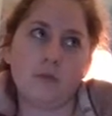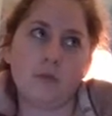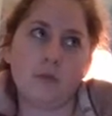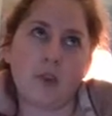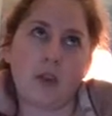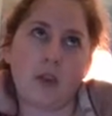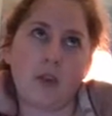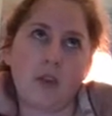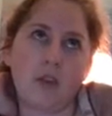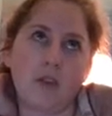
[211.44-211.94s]

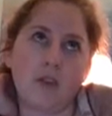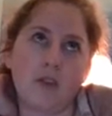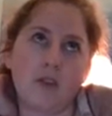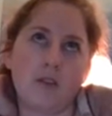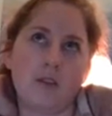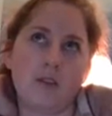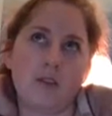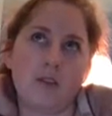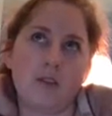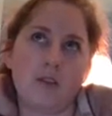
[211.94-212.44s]

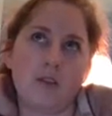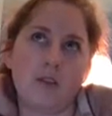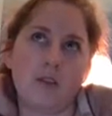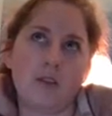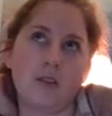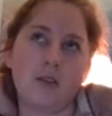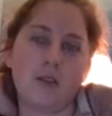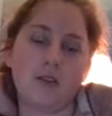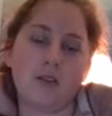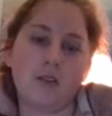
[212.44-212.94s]
There's
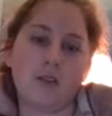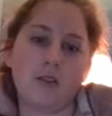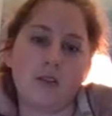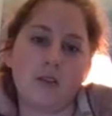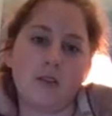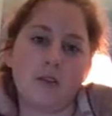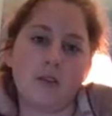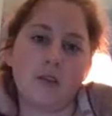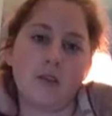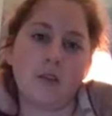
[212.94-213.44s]

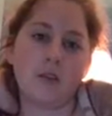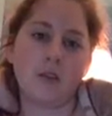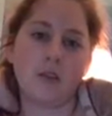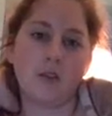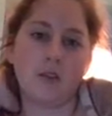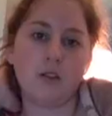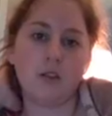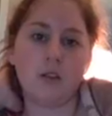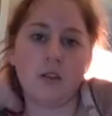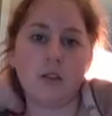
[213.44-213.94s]

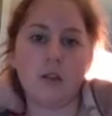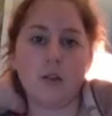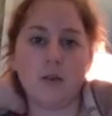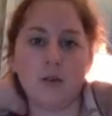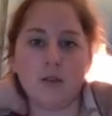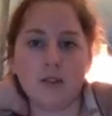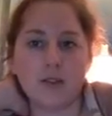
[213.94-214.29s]
ones